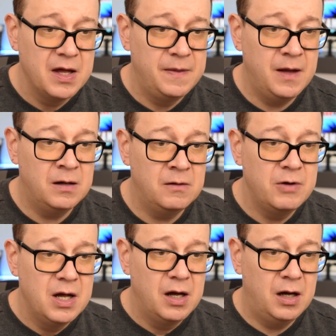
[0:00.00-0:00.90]
now
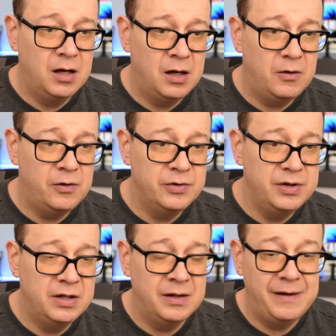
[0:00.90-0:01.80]
uh, on
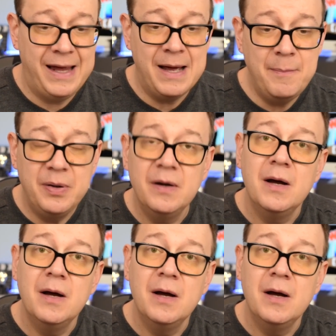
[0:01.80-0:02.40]
the app